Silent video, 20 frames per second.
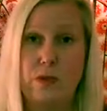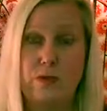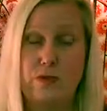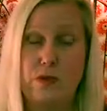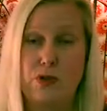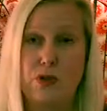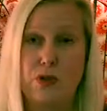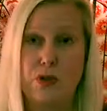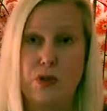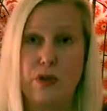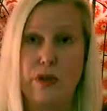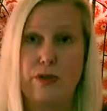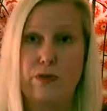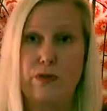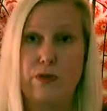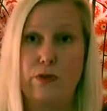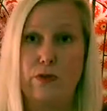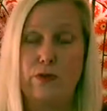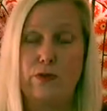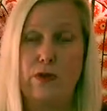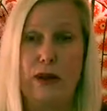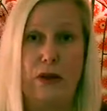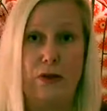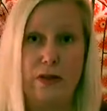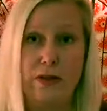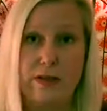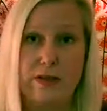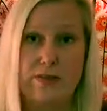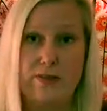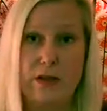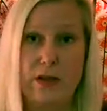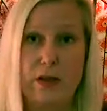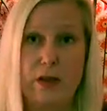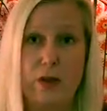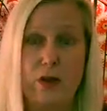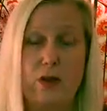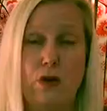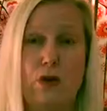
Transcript: I'm sure if you found this video,